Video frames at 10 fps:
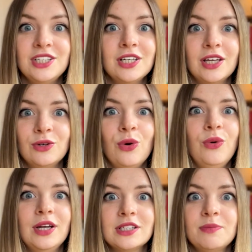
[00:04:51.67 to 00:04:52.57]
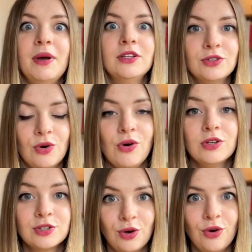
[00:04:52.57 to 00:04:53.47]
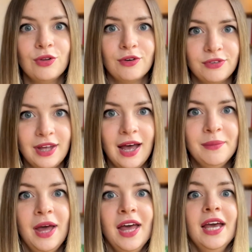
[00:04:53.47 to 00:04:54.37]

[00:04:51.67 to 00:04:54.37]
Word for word: she can go and spend also all of them